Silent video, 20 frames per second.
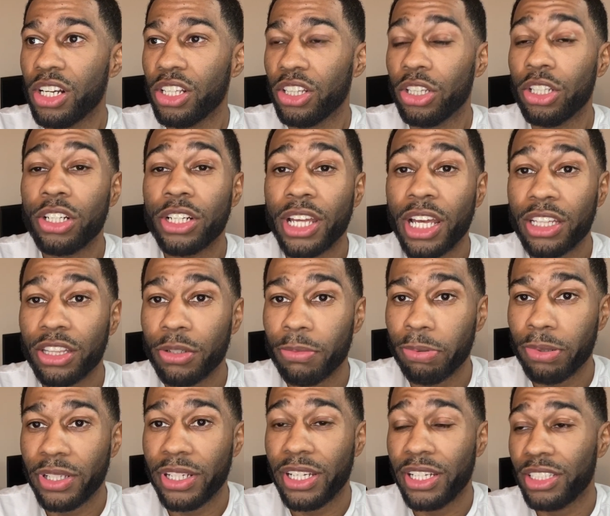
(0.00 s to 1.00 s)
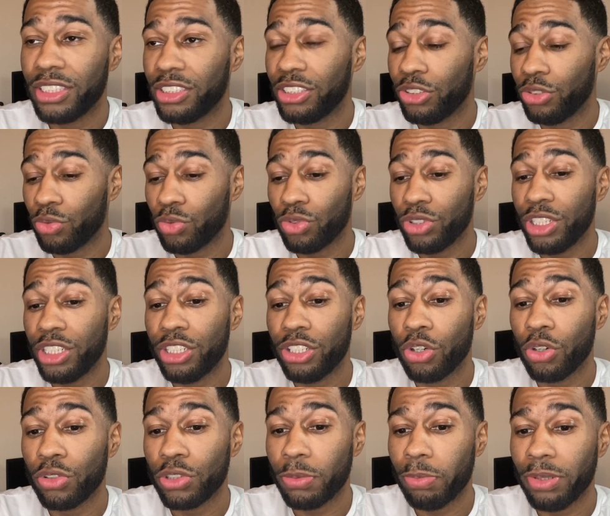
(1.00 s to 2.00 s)
look at the plans and read
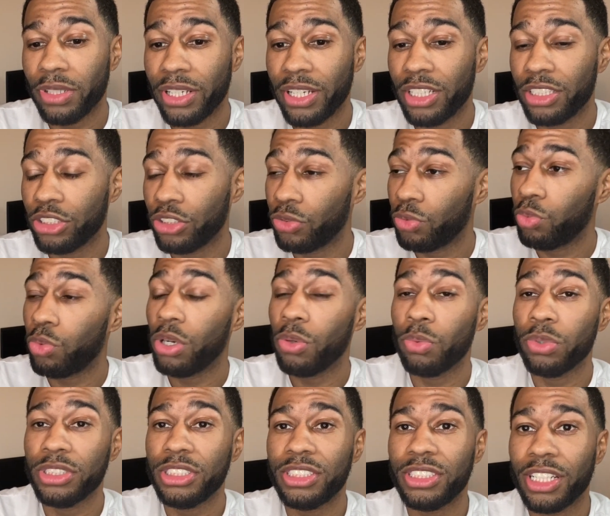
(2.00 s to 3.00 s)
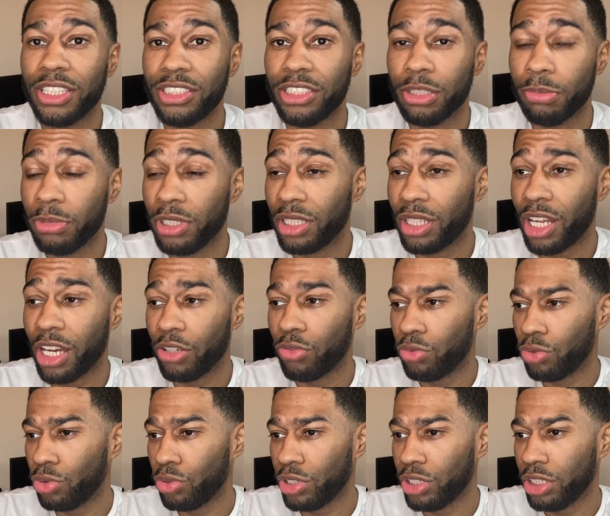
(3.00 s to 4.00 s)
those plans of what was said to me like
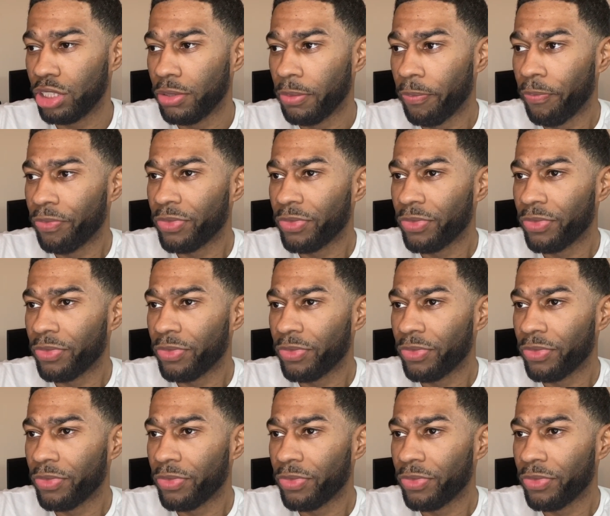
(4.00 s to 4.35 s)
Rudy